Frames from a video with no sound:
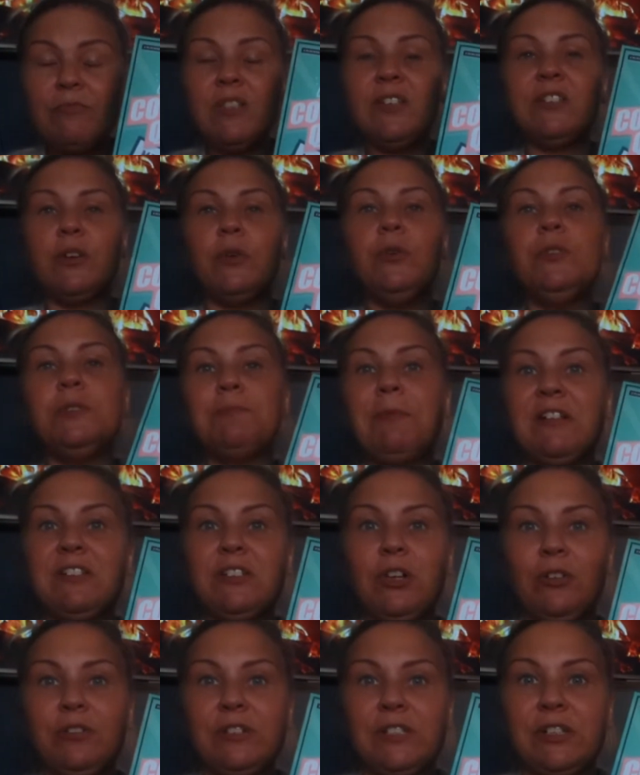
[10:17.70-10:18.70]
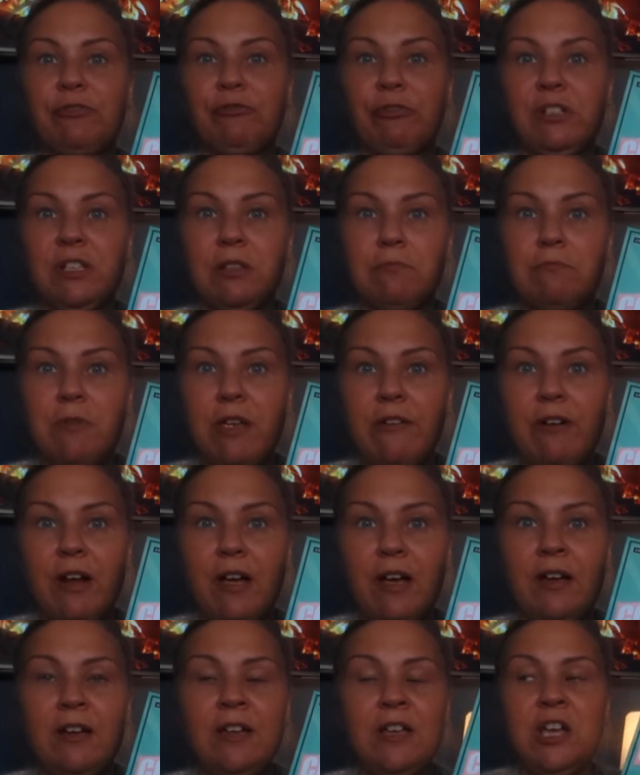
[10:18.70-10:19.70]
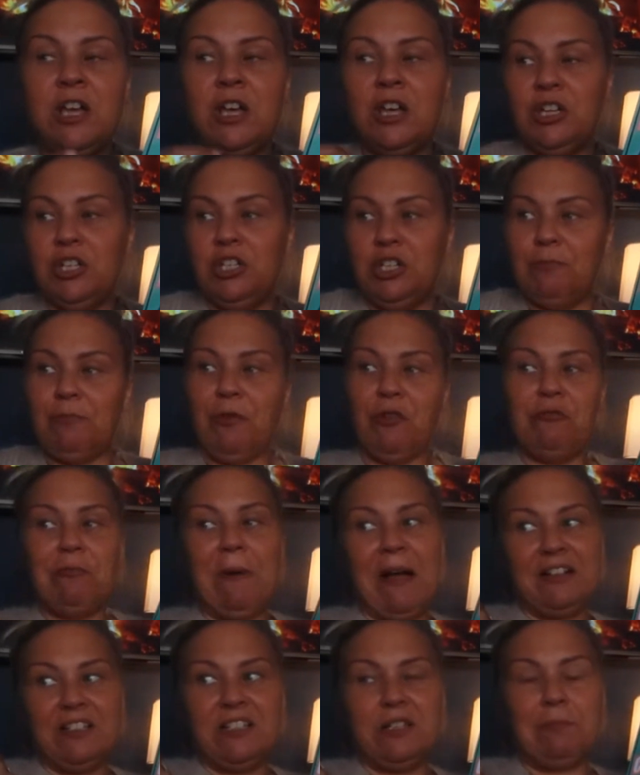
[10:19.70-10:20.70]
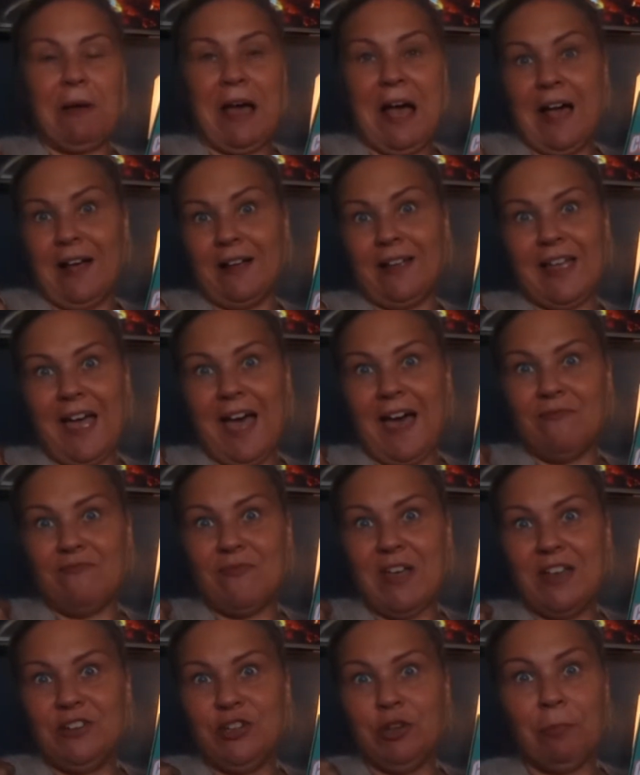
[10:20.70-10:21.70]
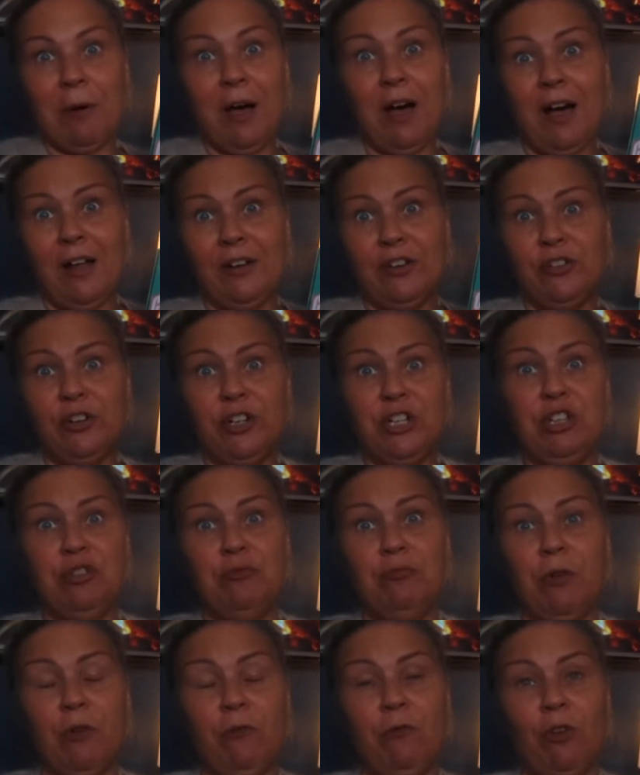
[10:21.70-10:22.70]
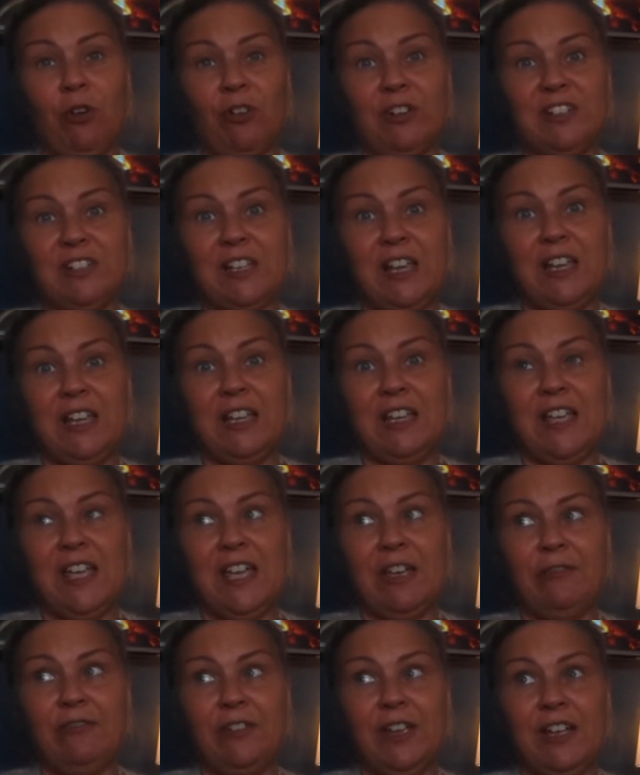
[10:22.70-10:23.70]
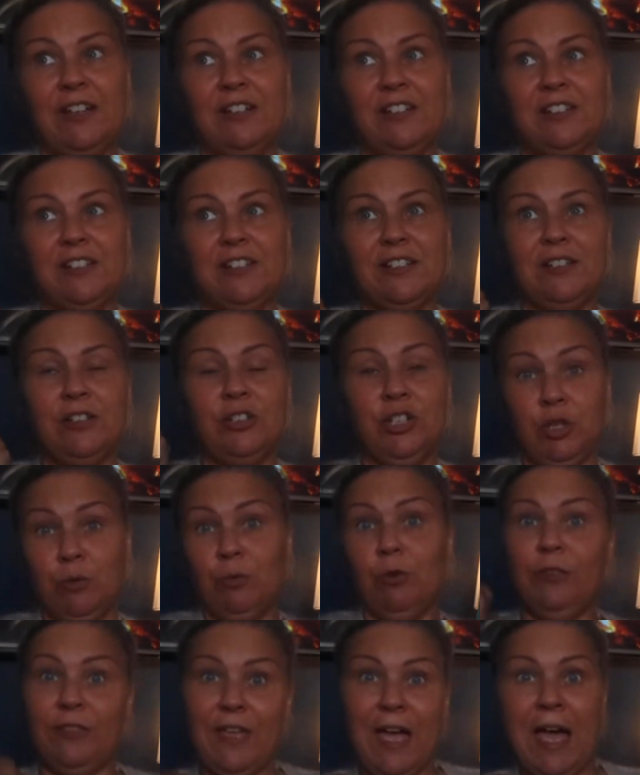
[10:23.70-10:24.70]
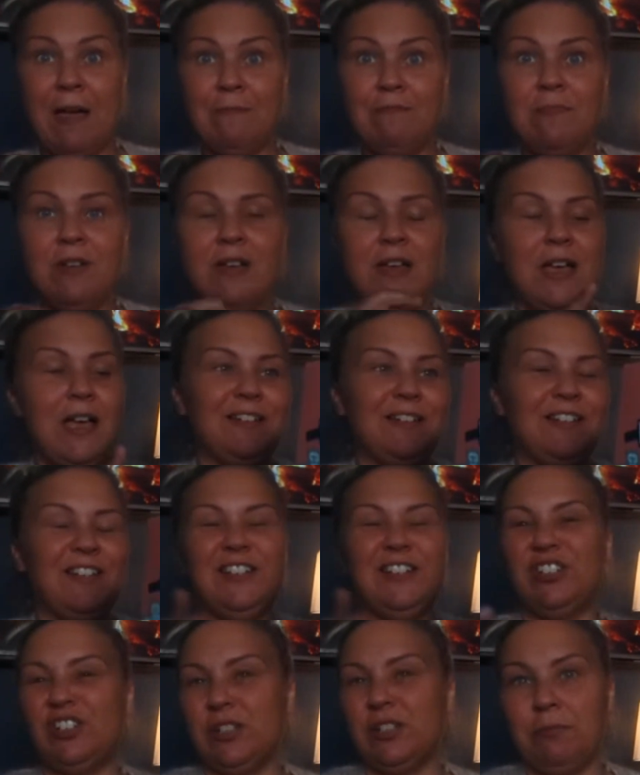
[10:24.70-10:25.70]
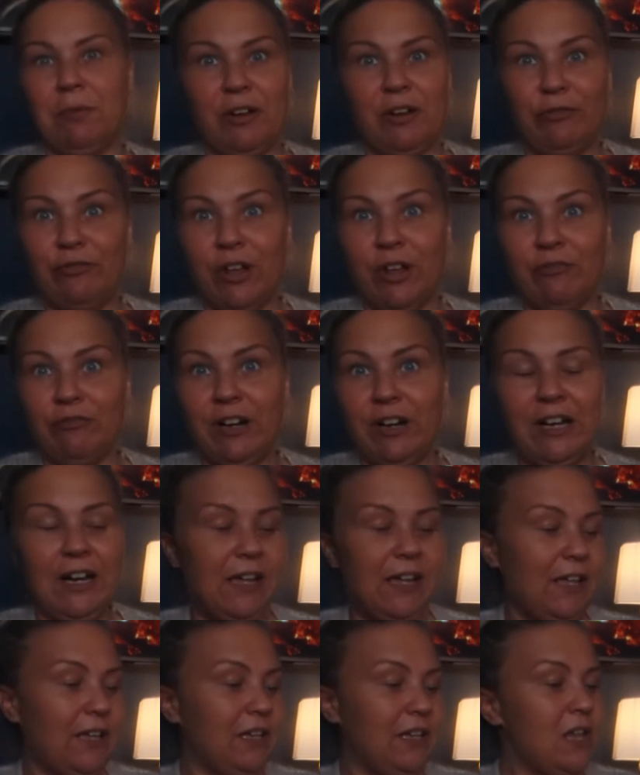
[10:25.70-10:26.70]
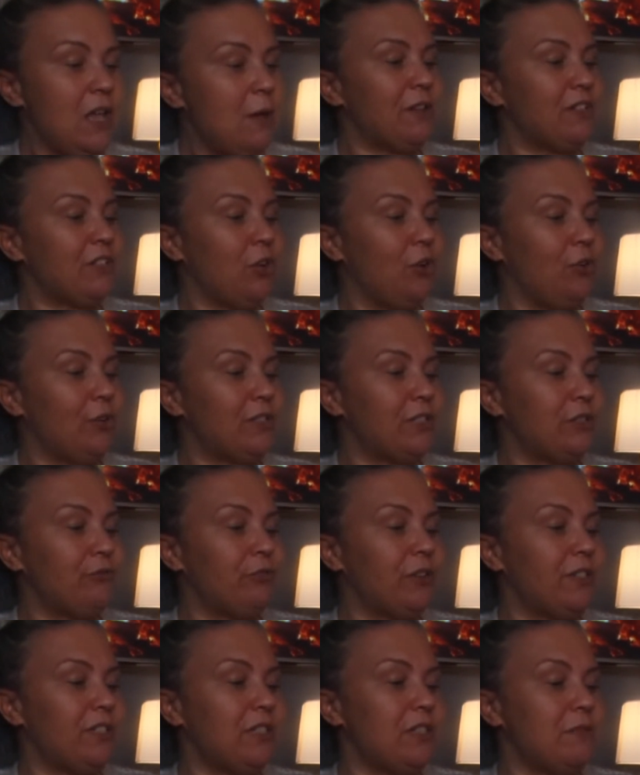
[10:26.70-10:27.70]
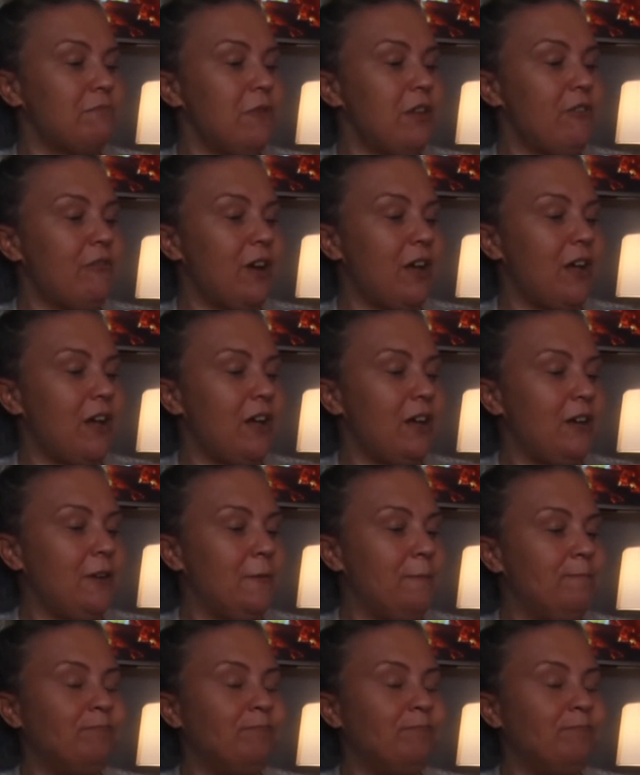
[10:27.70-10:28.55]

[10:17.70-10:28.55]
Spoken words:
So who spends longest in front of the mirror? You're both back to back, and then your partner and you both got to say if it's you or them. It's just a bit of fun, really. Spends longest in front of the mirror.